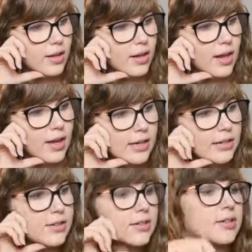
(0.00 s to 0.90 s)

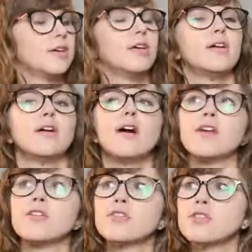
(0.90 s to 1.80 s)
And I
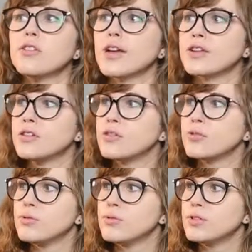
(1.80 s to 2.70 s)
just like to
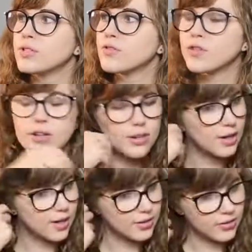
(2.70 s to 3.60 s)
do different
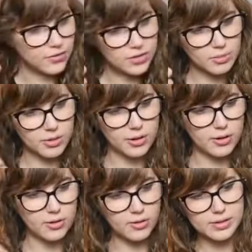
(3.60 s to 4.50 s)
kinds of tremolo